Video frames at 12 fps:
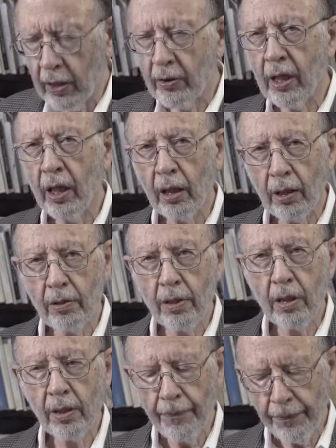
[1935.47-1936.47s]

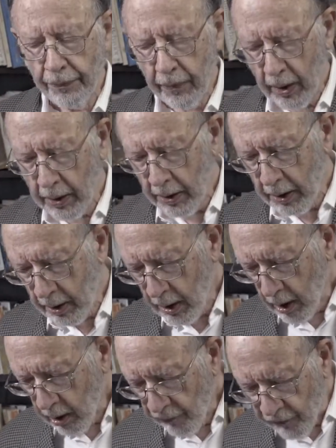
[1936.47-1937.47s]
tellers.
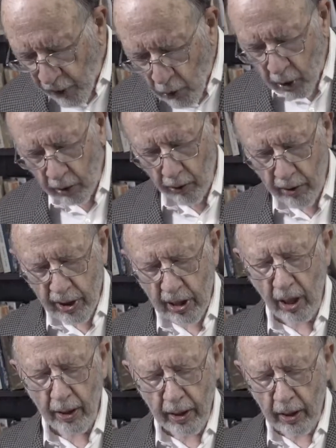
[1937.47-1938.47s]
Folklore
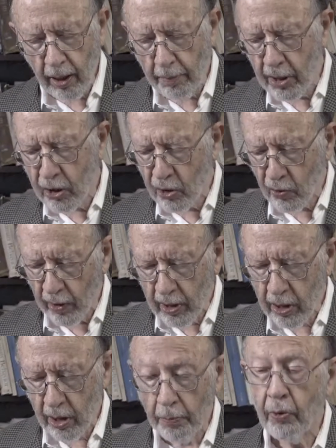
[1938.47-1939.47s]
study
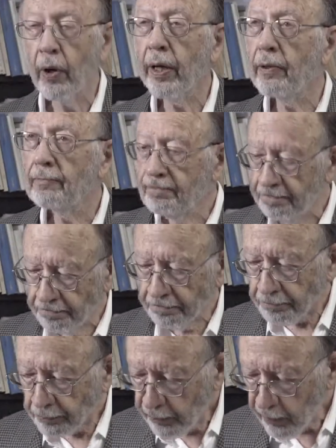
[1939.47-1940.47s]
demonstrates the point.
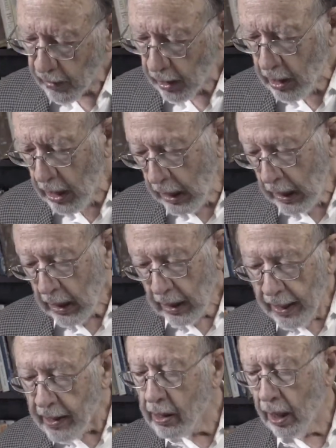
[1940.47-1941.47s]

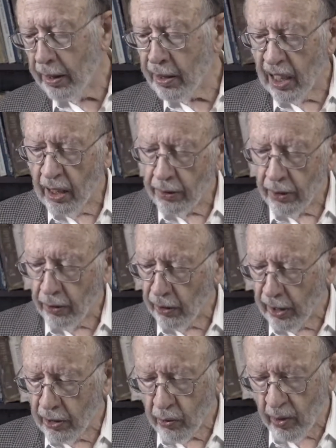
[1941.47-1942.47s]
Late 19th and
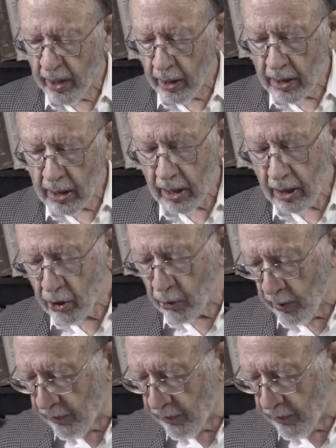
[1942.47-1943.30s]
early 20th century